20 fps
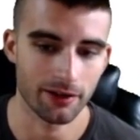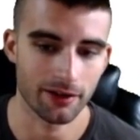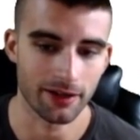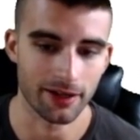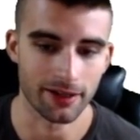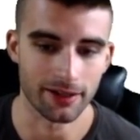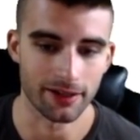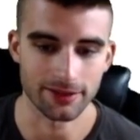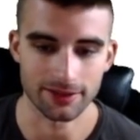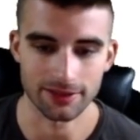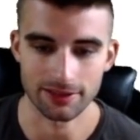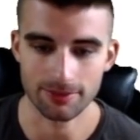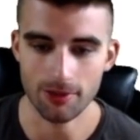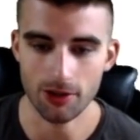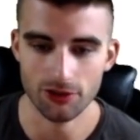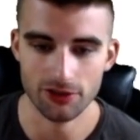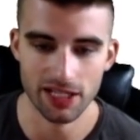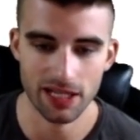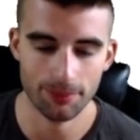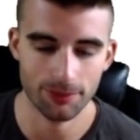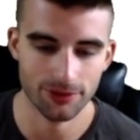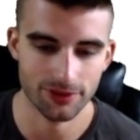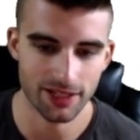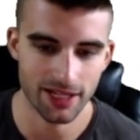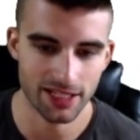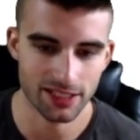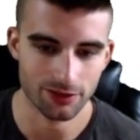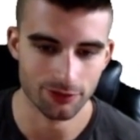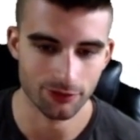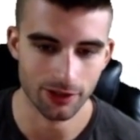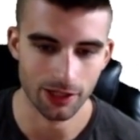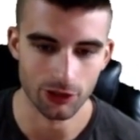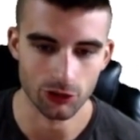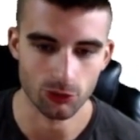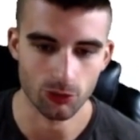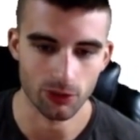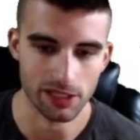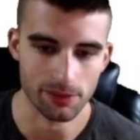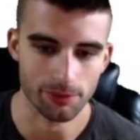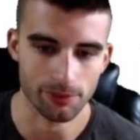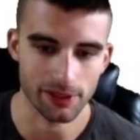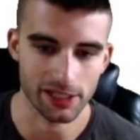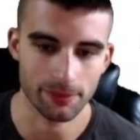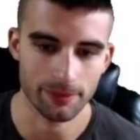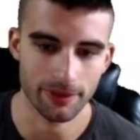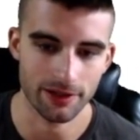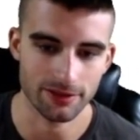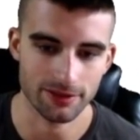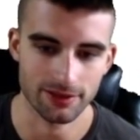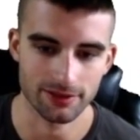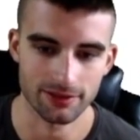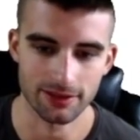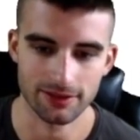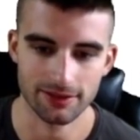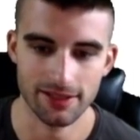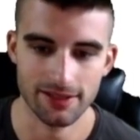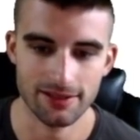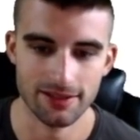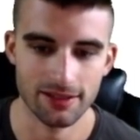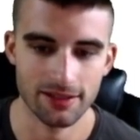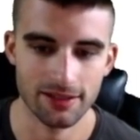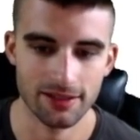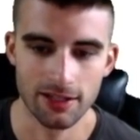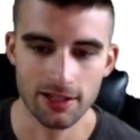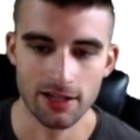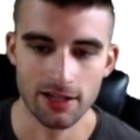and it's a small sample size of around 20 plate appearances a season.